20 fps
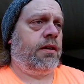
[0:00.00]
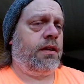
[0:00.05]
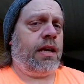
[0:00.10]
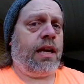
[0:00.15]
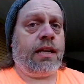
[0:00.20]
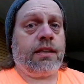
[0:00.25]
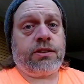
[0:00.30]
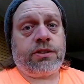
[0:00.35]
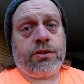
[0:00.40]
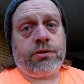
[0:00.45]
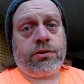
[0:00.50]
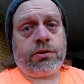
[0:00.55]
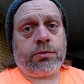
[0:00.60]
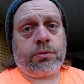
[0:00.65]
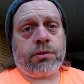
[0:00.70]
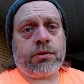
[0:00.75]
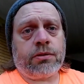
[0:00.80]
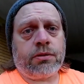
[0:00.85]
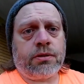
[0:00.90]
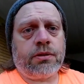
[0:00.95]
as
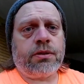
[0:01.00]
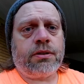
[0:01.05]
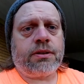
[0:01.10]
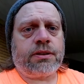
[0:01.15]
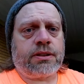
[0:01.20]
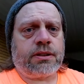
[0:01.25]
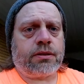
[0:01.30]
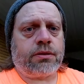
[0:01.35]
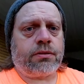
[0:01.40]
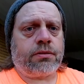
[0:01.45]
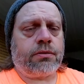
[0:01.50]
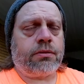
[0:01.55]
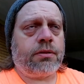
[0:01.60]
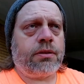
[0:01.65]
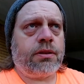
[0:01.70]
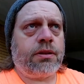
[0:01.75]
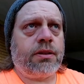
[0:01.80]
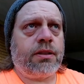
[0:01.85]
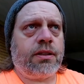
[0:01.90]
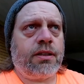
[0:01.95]
usual. So,
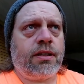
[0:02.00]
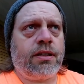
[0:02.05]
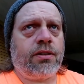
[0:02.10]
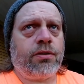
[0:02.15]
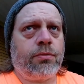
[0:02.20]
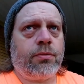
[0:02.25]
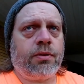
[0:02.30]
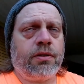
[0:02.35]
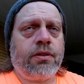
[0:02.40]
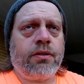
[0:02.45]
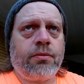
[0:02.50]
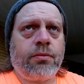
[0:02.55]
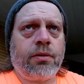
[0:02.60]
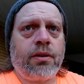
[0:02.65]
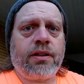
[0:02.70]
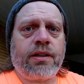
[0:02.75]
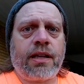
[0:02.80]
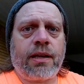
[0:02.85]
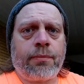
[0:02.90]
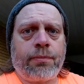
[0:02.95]
you know, we're
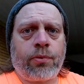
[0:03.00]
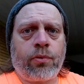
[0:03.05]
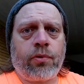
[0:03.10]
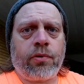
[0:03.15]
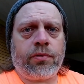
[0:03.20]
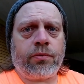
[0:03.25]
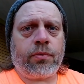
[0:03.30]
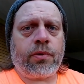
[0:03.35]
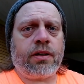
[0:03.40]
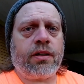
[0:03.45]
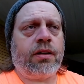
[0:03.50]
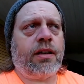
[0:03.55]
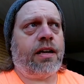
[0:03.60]
at that point where,